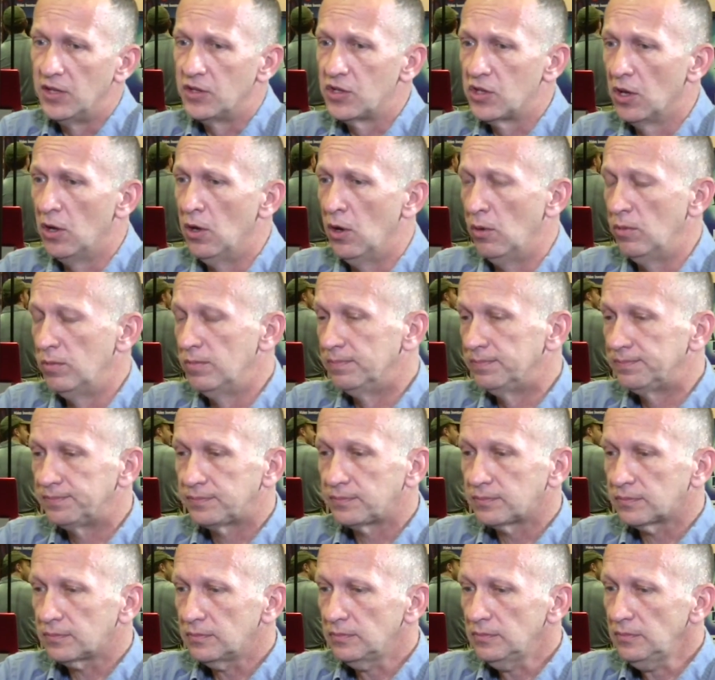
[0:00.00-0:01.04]
And so
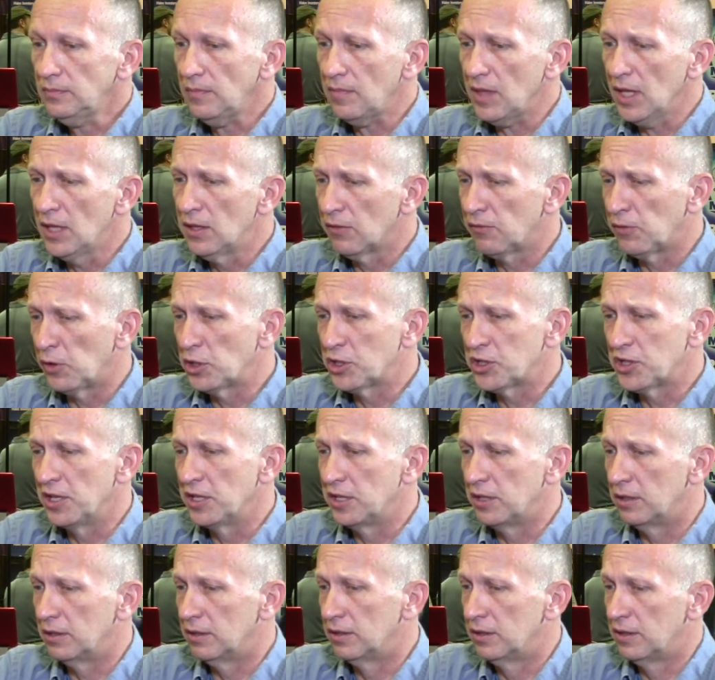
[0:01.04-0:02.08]
the first
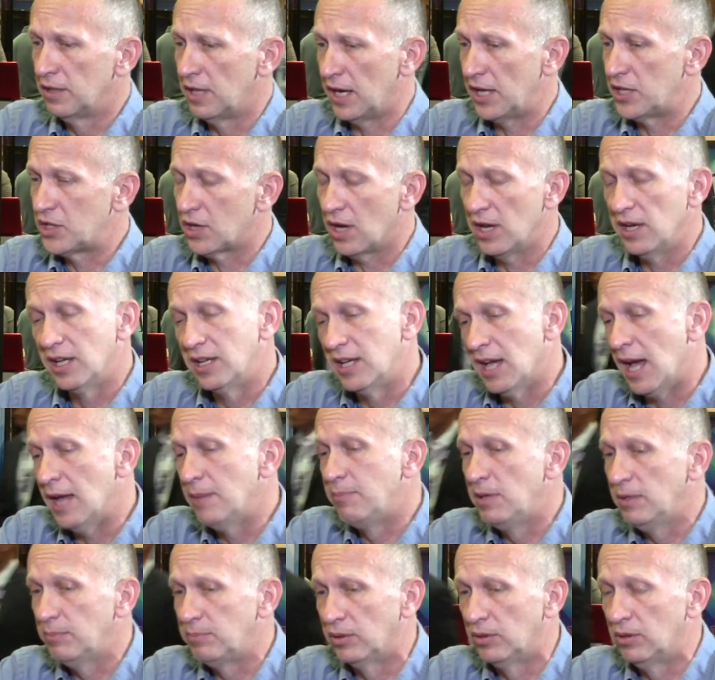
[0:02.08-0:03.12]
thing that I try to
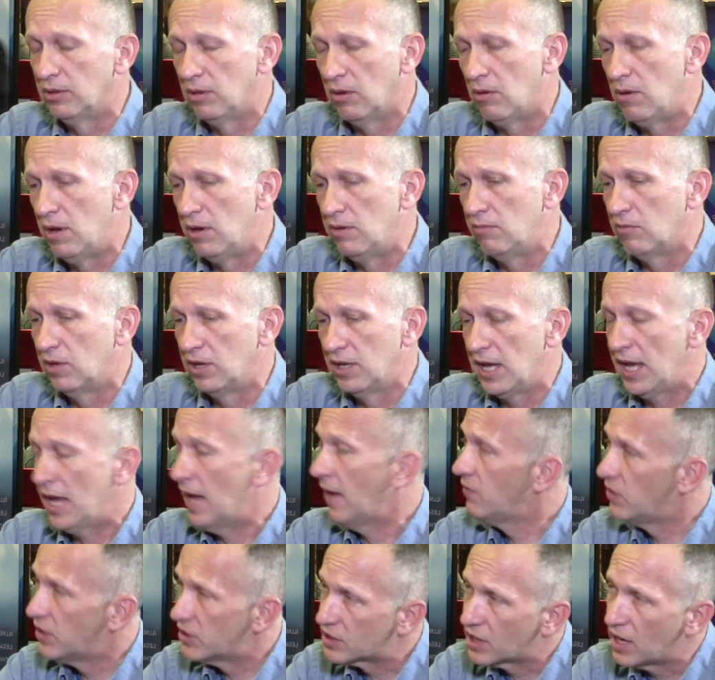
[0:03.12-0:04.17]
guide people on when I
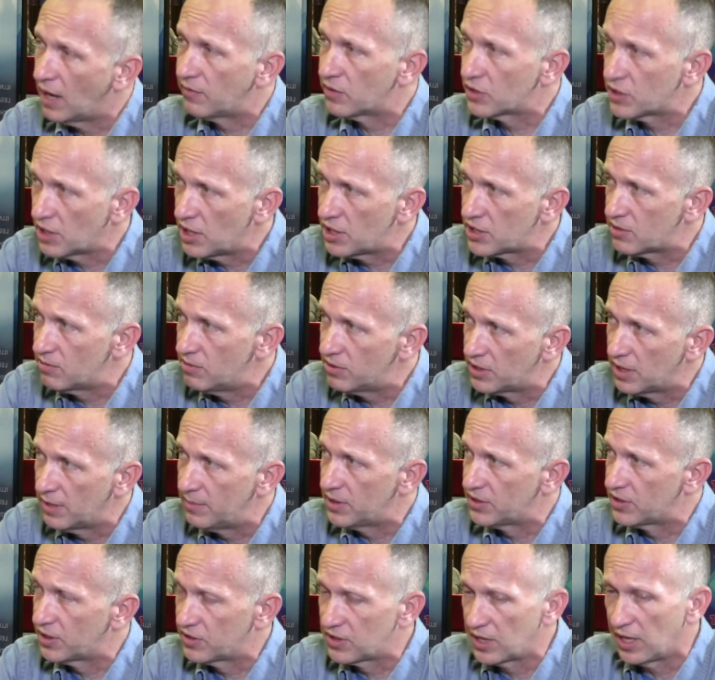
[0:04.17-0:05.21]
have this conversation with
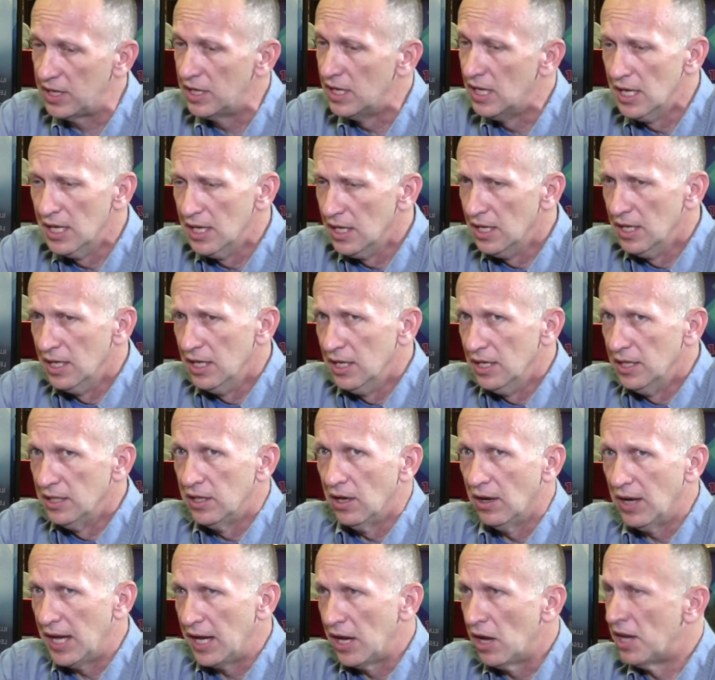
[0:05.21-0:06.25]
them is to say,
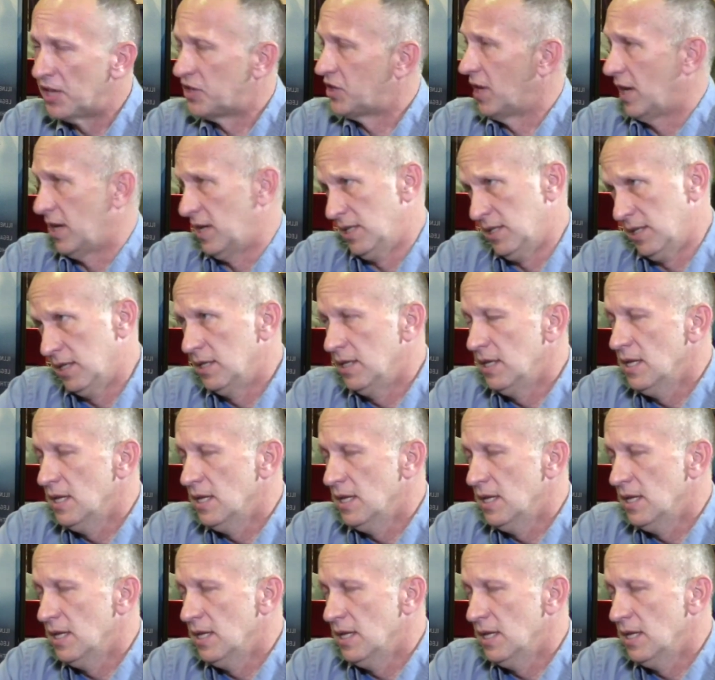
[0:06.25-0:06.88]
hang on a second.